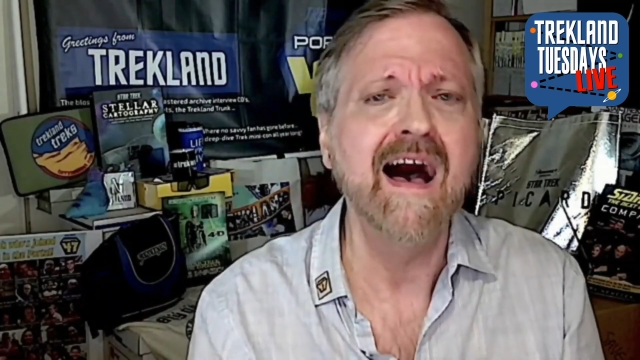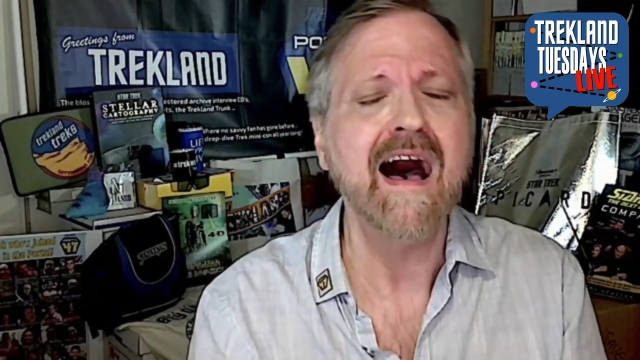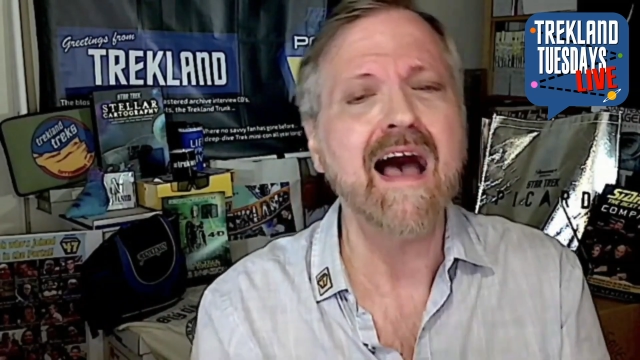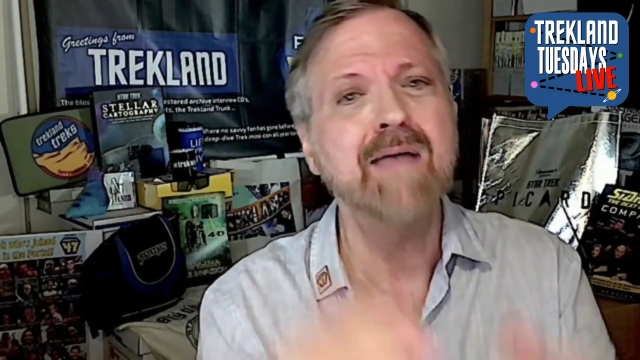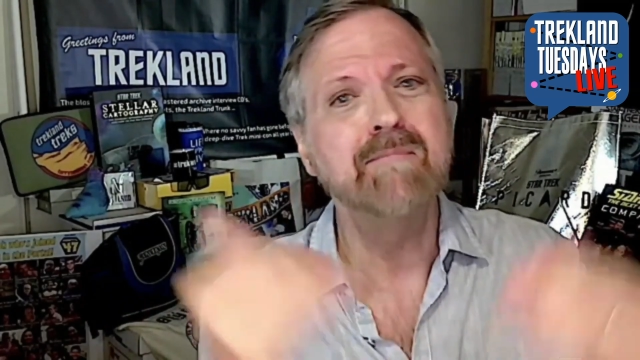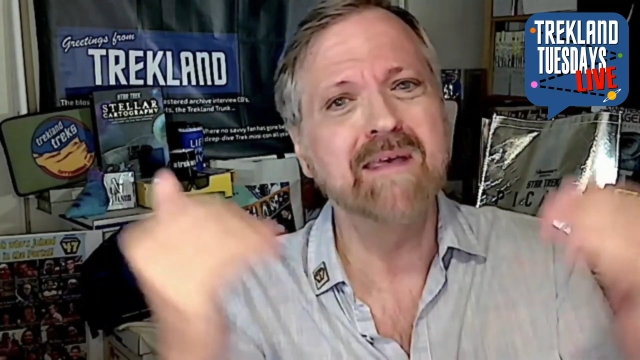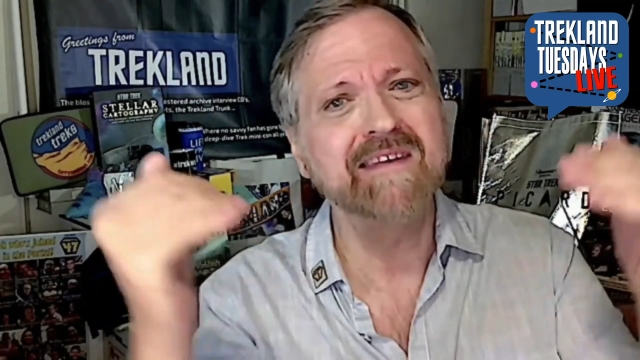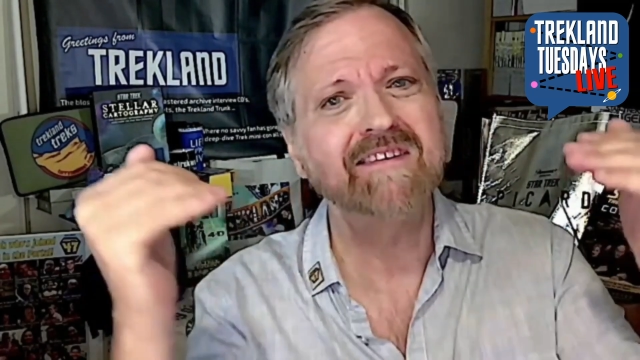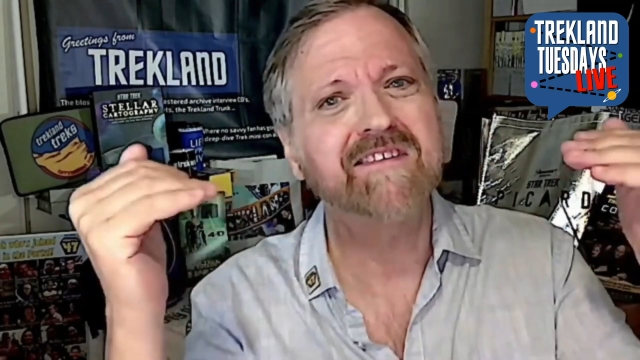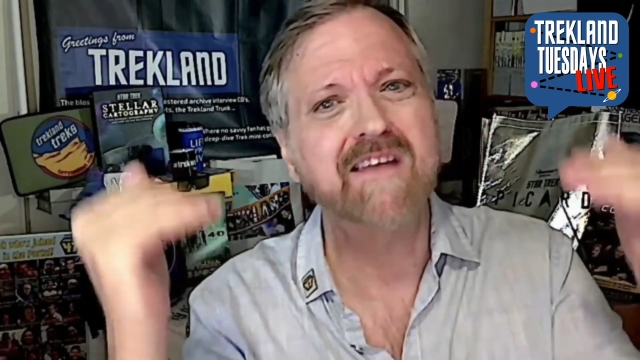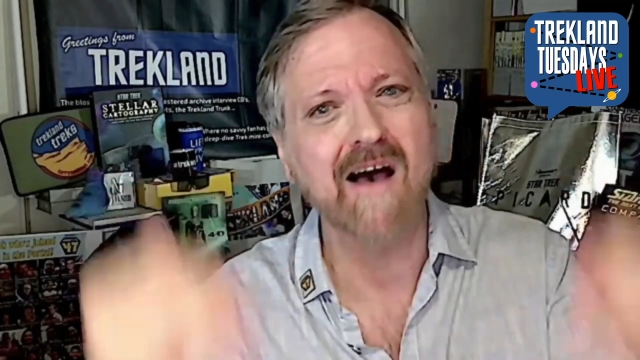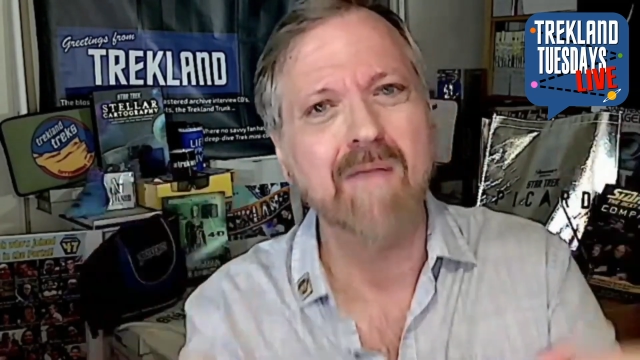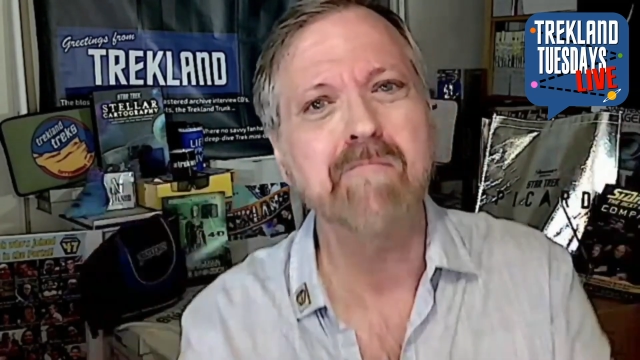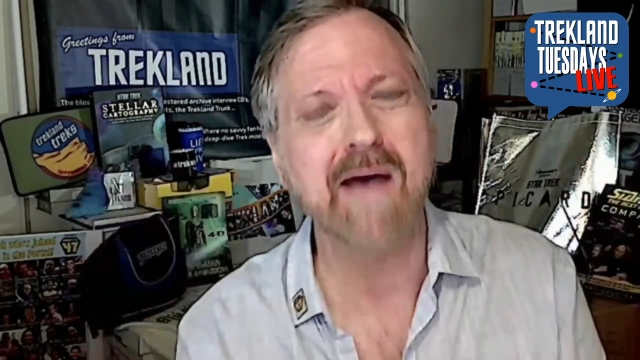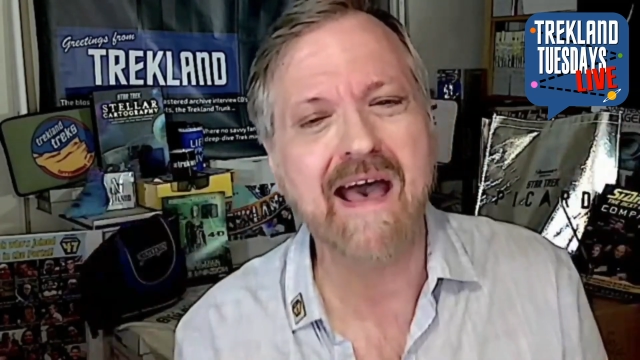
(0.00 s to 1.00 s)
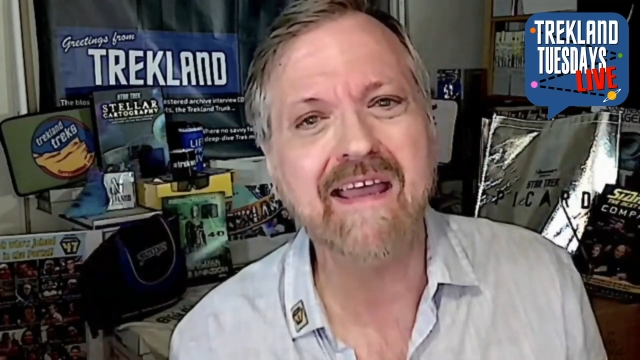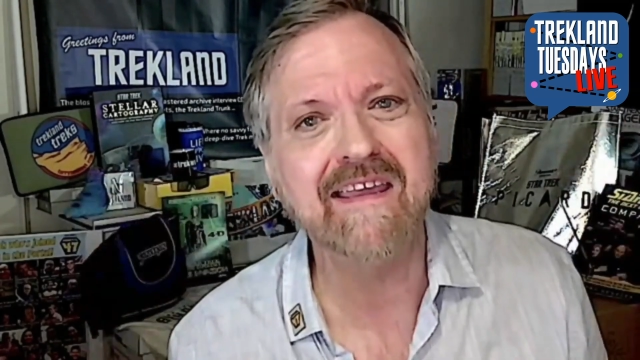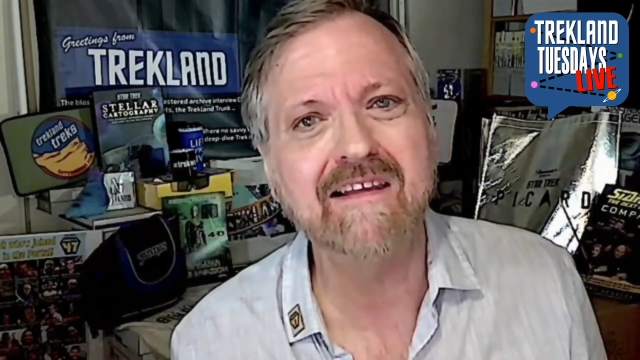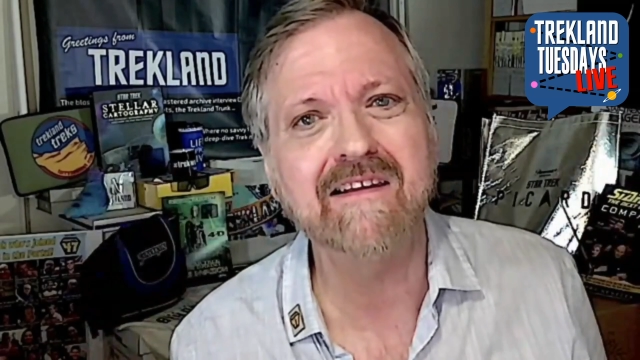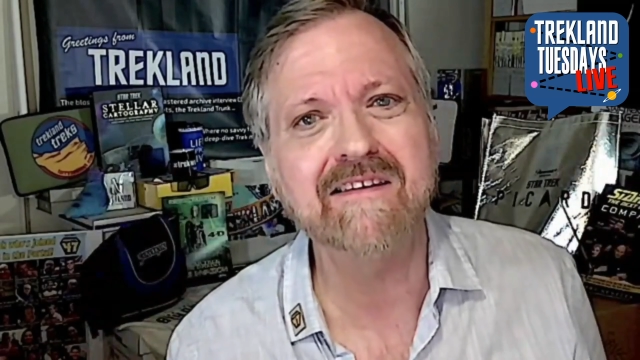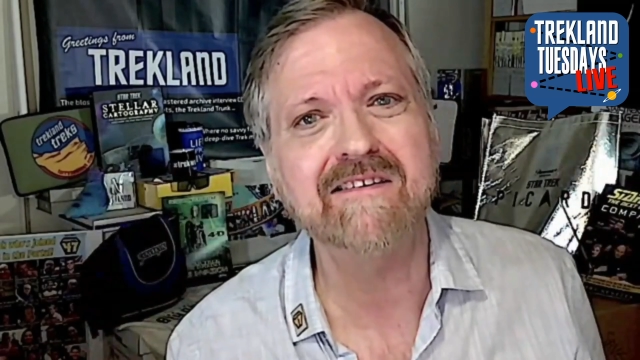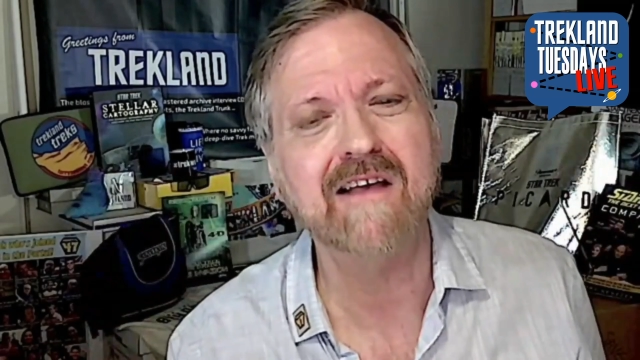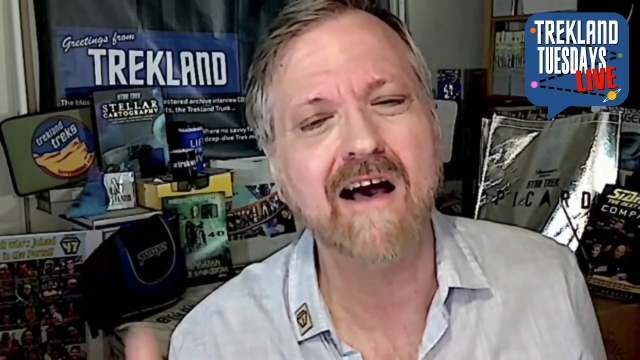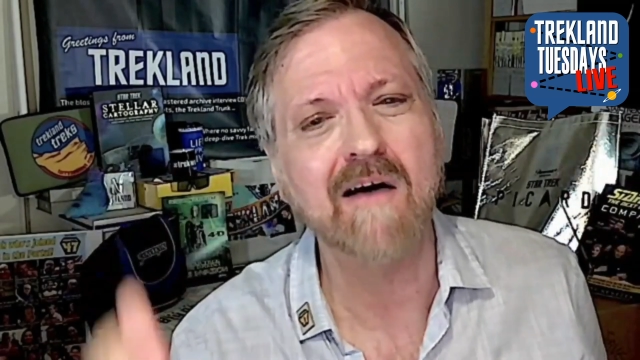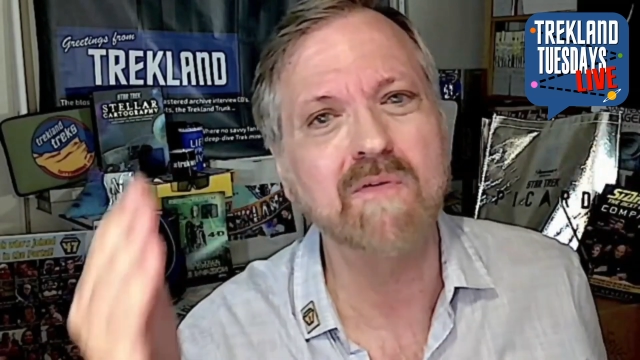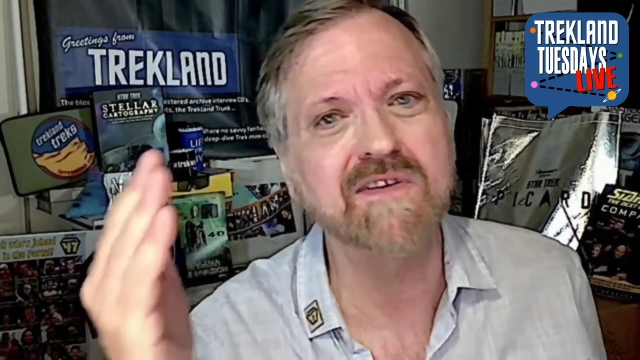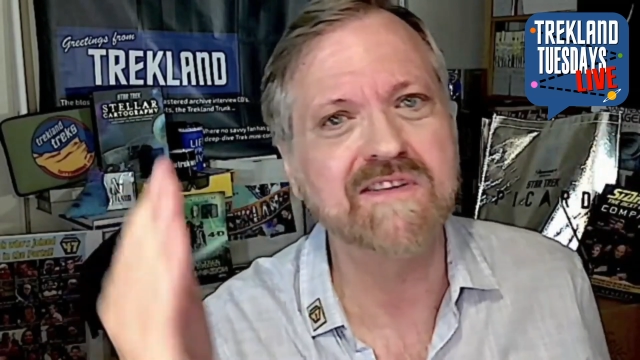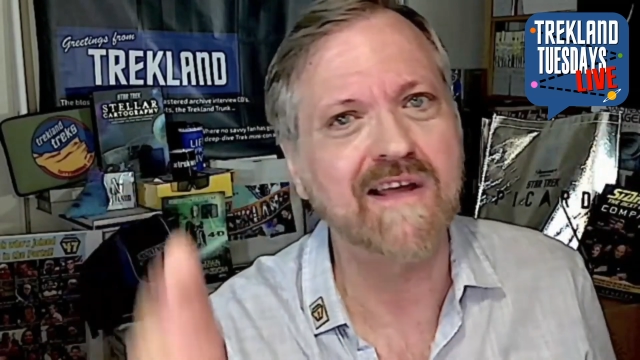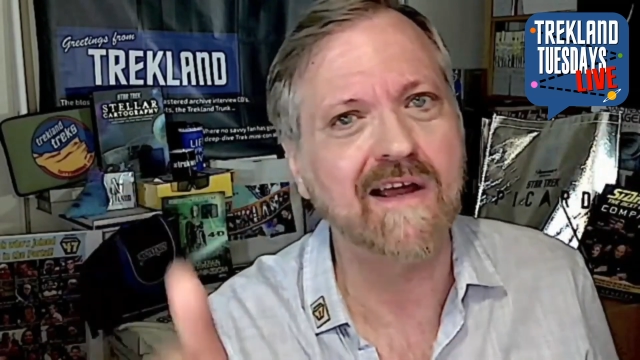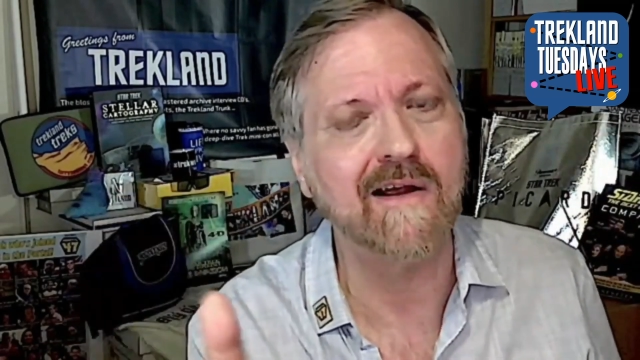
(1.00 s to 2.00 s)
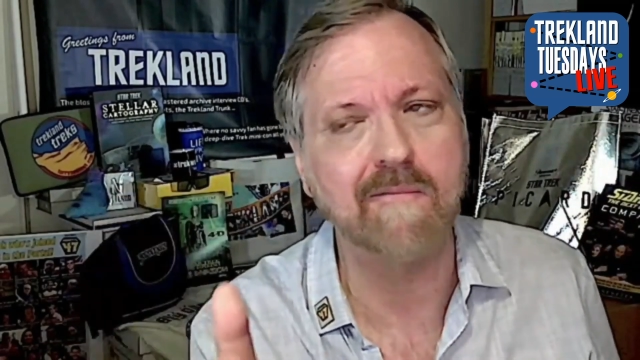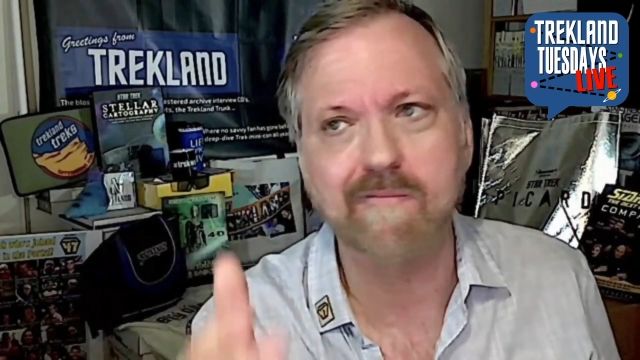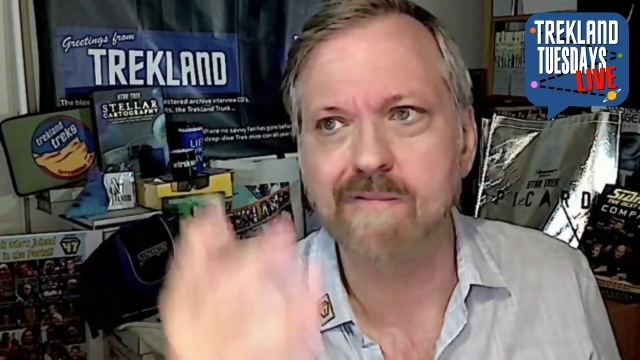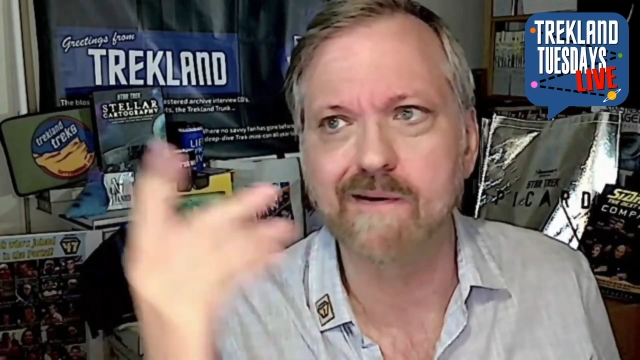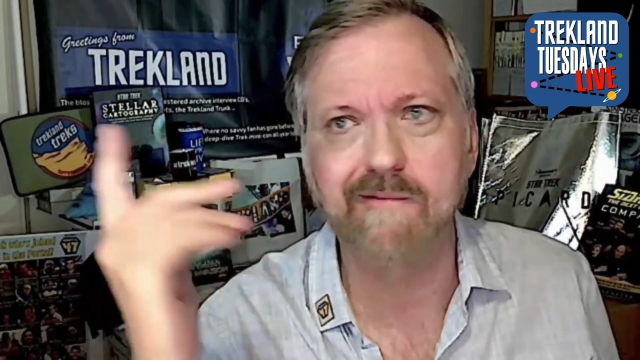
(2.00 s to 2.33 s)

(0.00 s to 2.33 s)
I missed Scott Bakula. Scott was there,